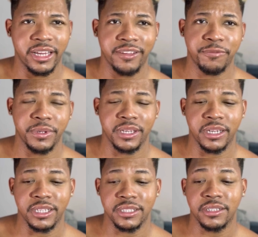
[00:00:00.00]
life
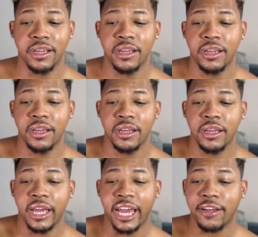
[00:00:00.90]
because
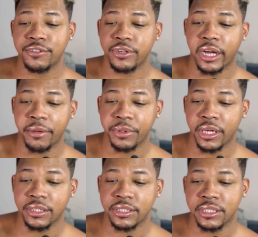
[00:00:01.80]
after I
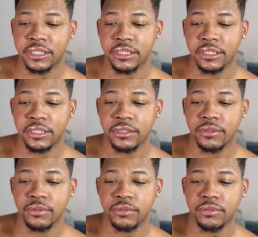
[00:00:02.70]
began to see
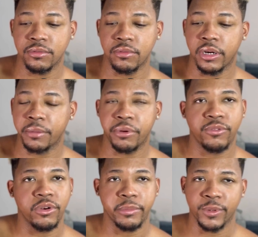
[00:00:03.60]
what
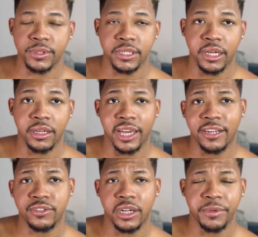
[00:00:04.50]
performing was like,
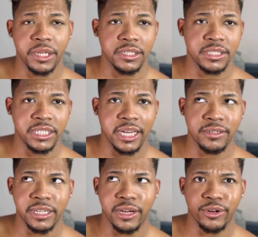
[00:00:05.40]
after I began to see how
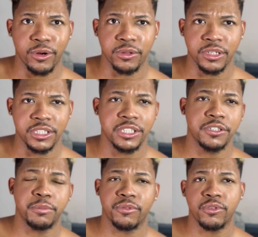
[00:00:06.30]
down to earth and
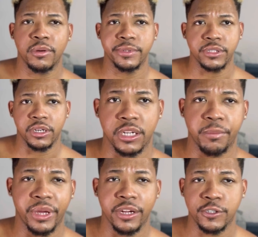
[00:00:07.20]
chill performers are
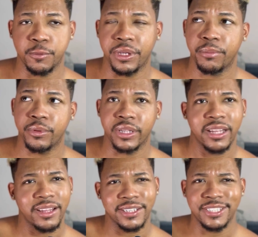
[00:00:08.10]
compared to people
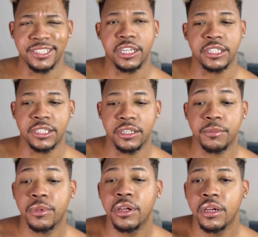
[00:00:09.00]
that like to judge them,